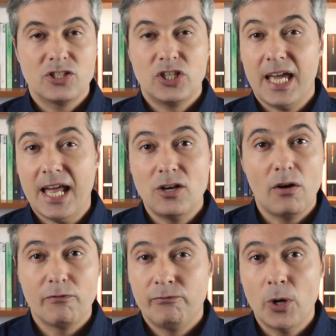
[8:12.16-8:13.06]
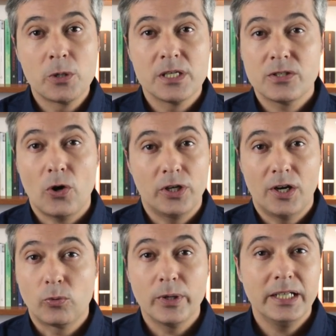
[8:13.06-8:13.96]
she cannot focus on
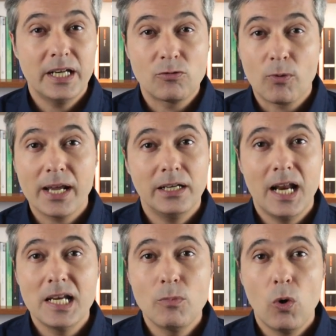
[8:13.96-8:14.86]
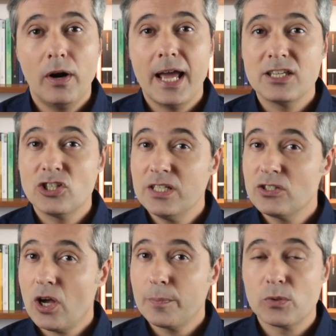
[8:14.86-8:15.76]
her reading and writing anymore, and she
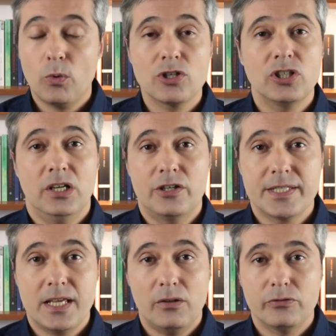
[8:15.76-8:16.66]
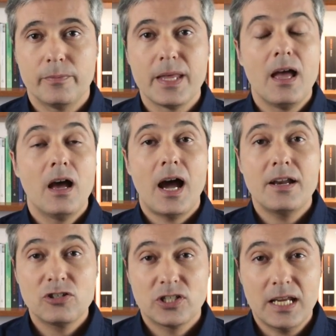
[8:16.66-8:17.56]
stops washing herself.
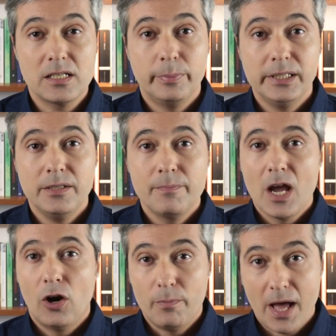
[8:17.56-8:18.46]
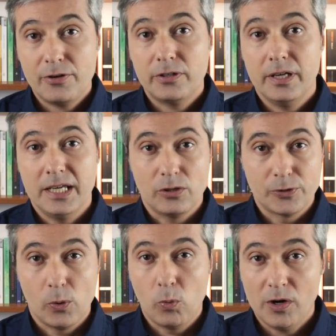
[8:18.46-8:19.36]
Understandably, her mother is
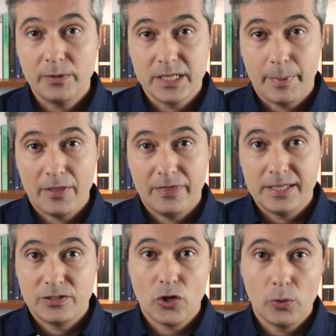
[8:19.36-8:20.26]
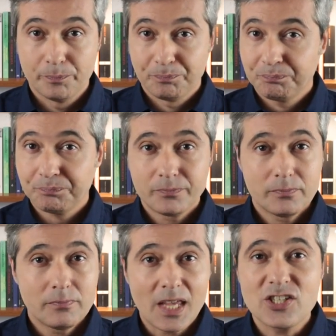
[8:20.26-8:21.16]
also worried about this, so
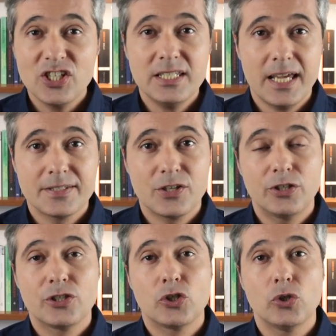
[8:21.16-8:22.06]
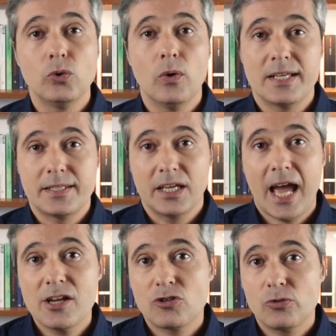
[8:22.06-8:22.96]
she takes her to a
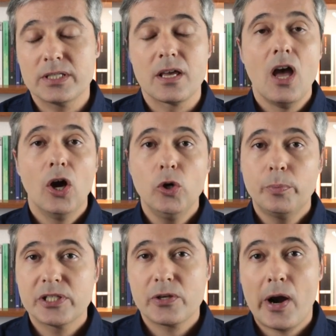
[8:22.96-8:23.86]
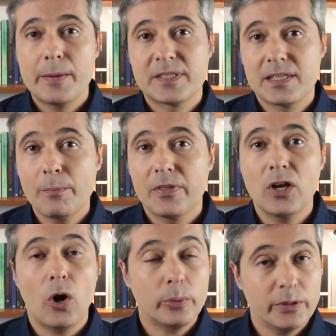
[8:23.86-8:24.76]
psychiatrist who prescribes
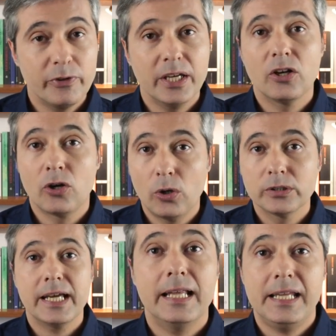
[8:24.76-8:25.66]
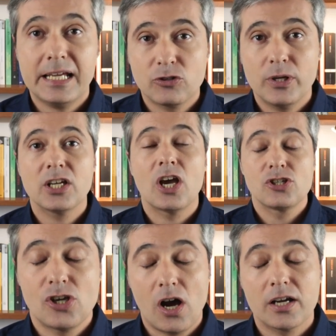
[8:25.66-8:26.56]
something horrific called electric
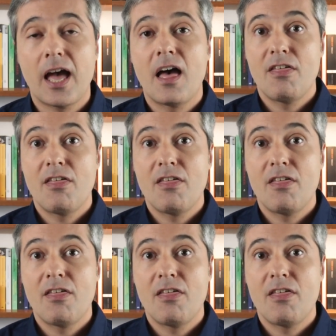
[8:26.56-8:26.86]
shock